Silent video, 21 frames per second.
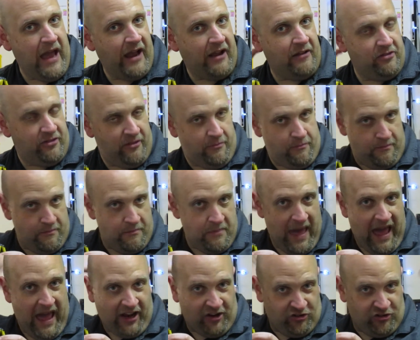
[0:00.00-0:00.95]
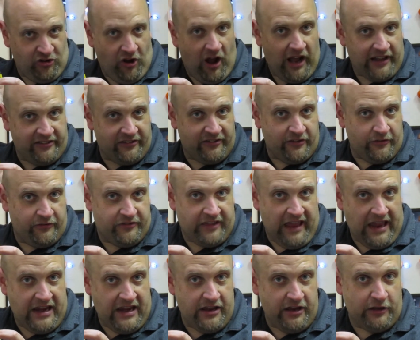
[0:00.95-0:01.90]
the back shots of
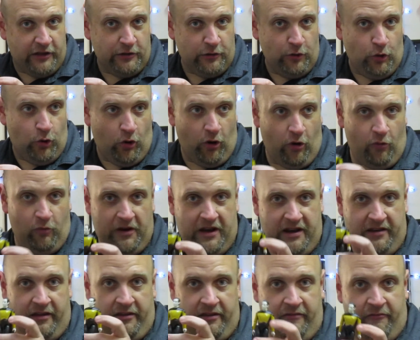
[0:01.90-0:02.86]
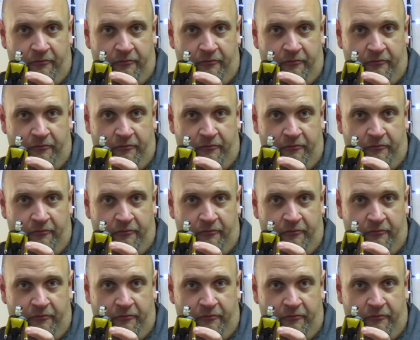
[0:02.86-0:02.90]
Data and Lore when